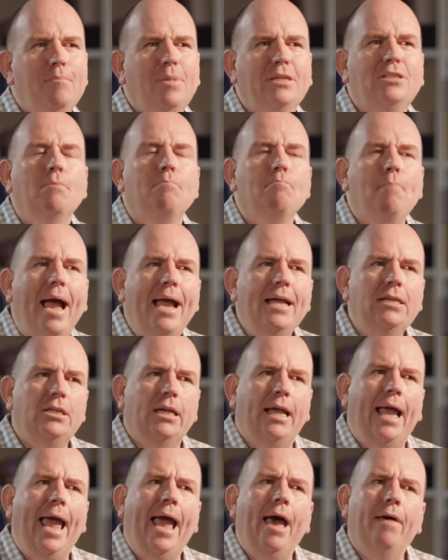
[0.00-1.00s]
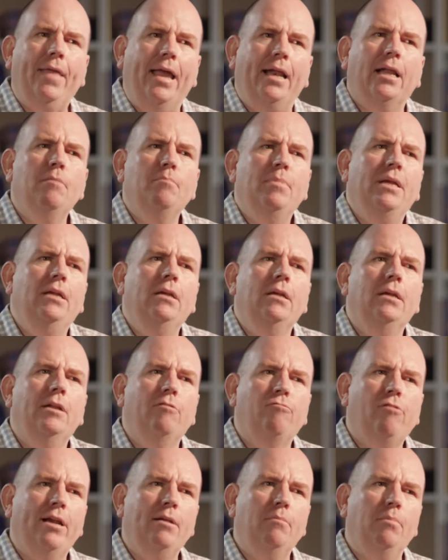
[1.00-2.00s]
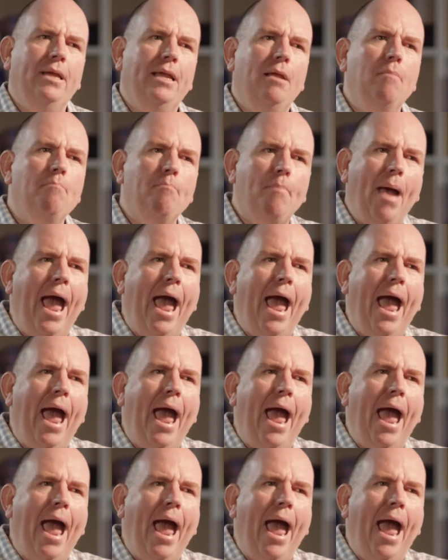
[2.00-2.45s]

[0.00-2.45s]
It's amazing how that can be incredibly